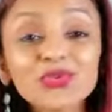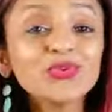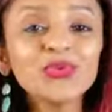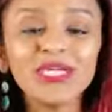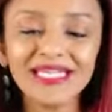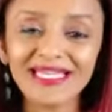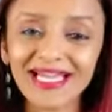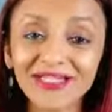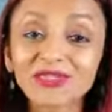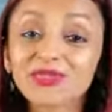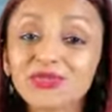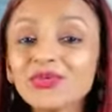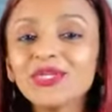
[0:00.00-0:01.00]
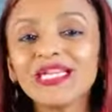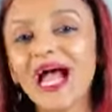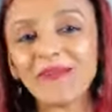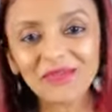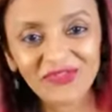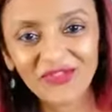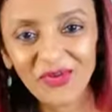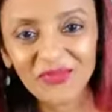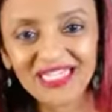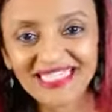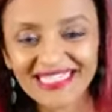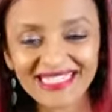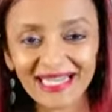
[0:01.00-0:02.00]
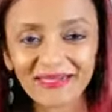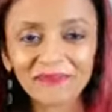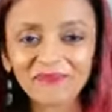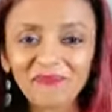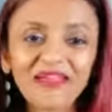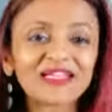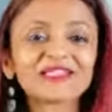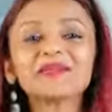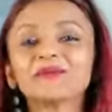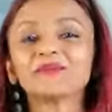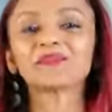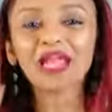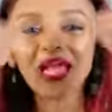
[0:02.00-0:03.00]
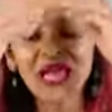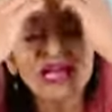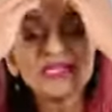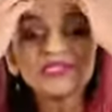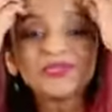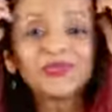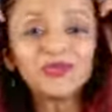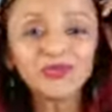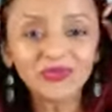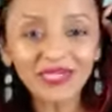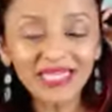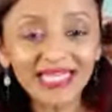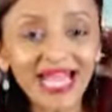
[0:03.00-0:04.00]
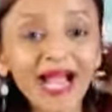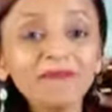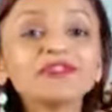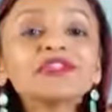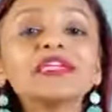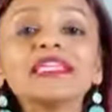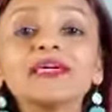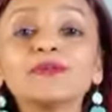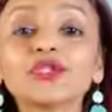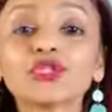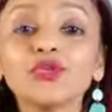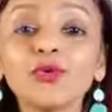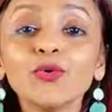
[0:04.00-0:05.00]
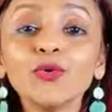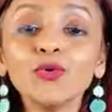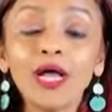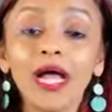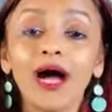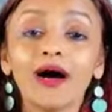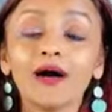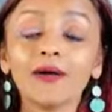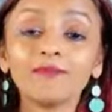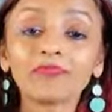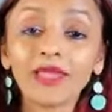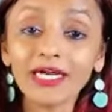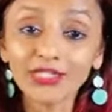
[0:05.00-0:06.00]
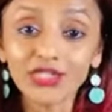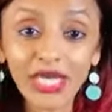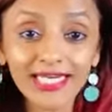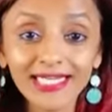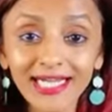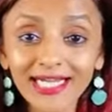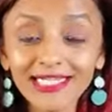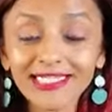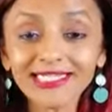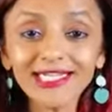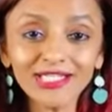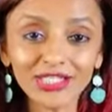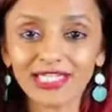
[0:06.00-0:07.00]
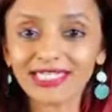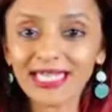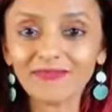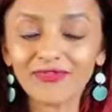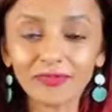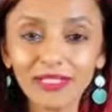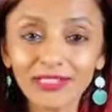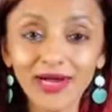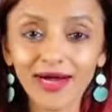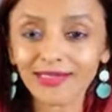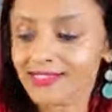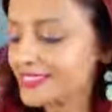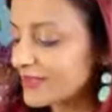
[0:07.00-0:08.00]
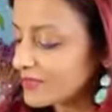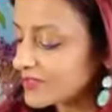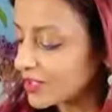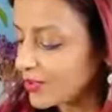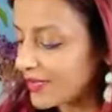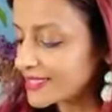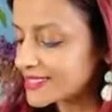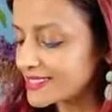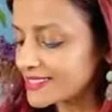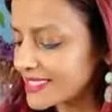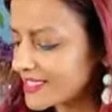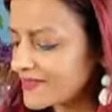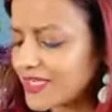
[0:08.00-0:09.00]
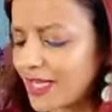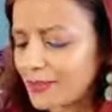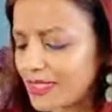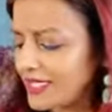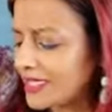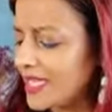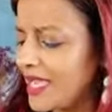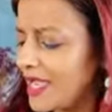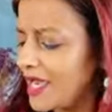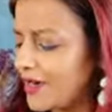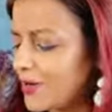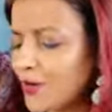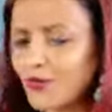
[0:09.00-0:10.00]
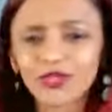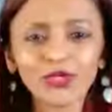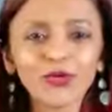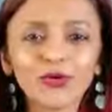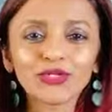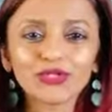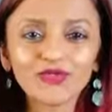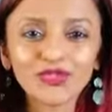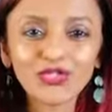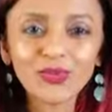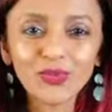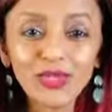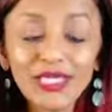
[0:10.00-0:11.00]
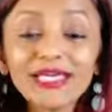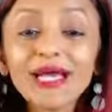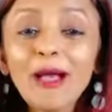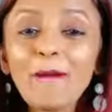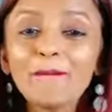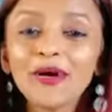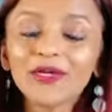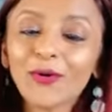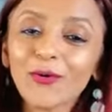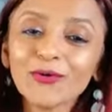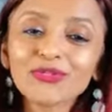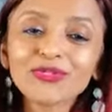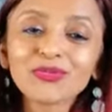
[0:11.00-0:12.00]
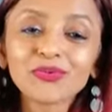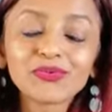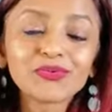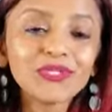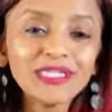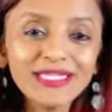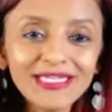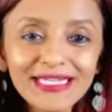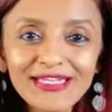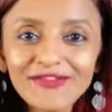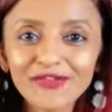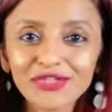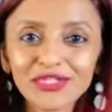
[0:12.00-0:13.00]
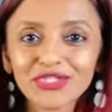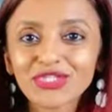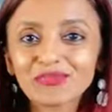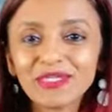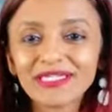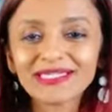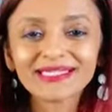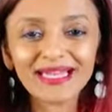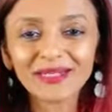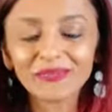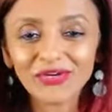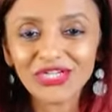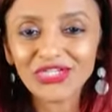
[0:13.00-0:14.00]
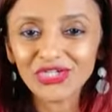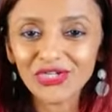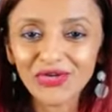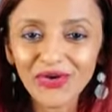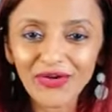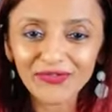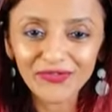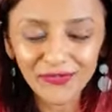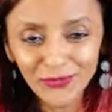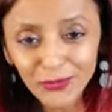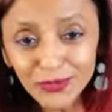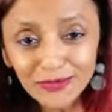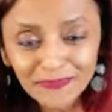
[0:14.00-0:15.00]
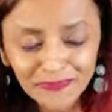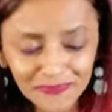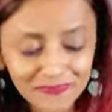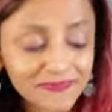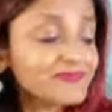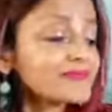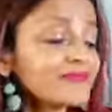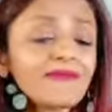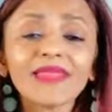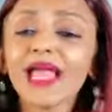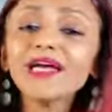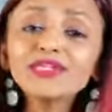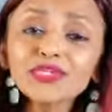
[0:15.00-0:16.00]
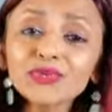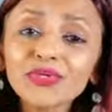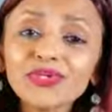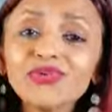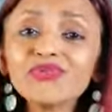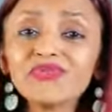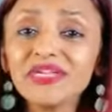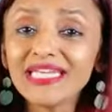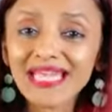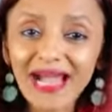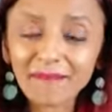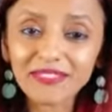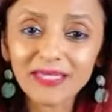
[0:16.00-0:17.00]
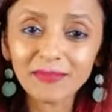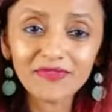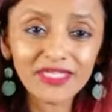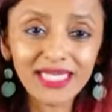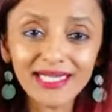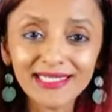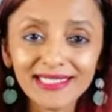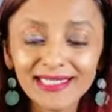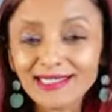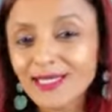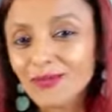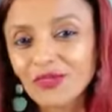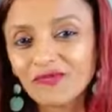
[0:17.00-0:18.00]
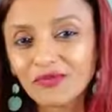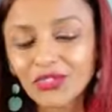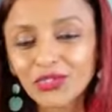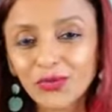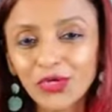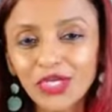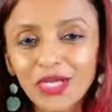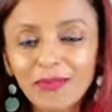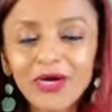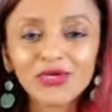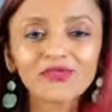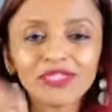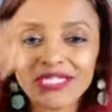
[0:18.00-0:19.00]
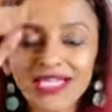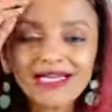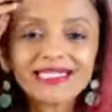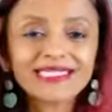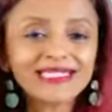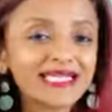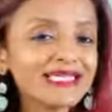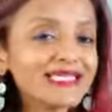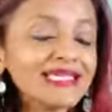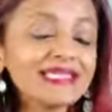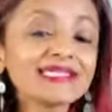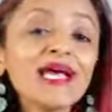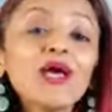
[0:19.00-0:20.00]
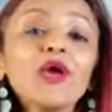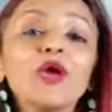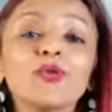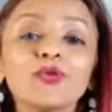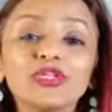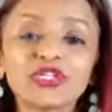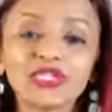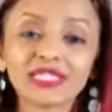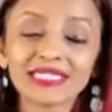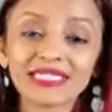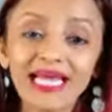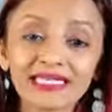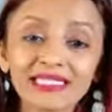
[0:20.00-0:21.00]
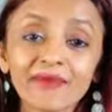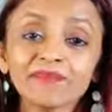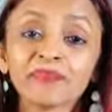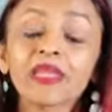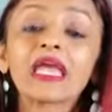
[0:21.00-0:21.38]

truly and truly happy from the inside. So to recap, today there was no um, agenda as such, except for me to answer some of the questions that have come in uh, over course of this week, but also really for this to be a celebration around food. I just wanted to recap some of the ideas that we've been talking about over the last ten days, which is that